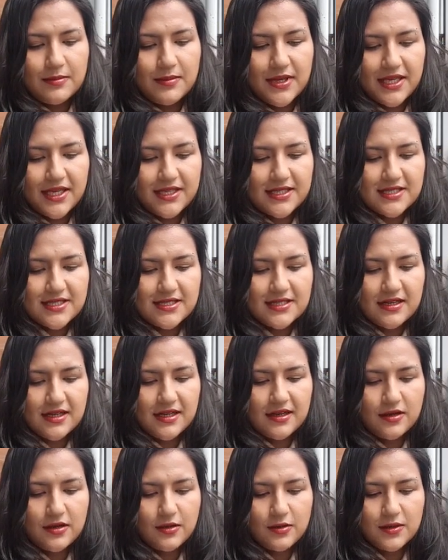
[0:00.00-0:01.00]
make a
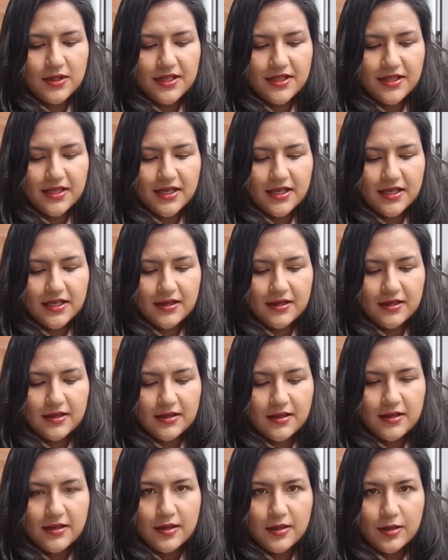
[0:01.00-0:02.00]
slight hole in there,
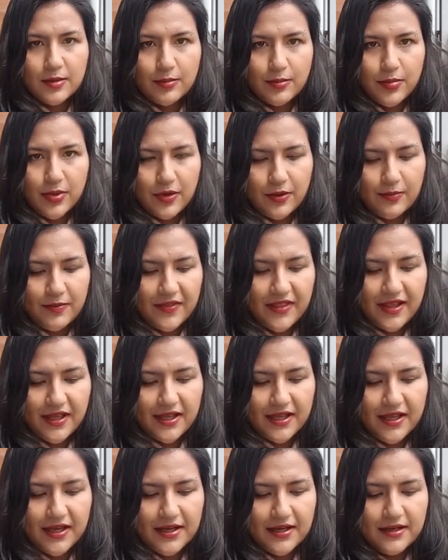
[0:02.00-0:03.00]
pop
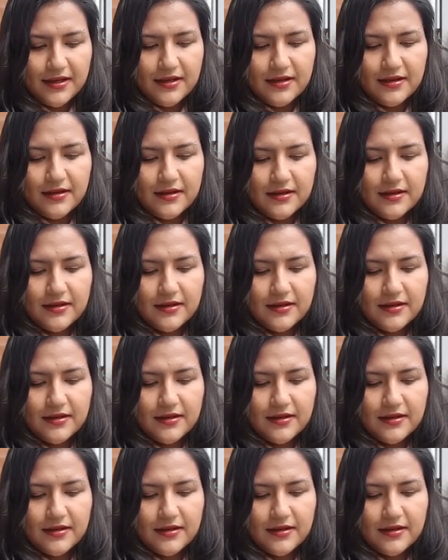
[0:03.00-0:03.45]
that in,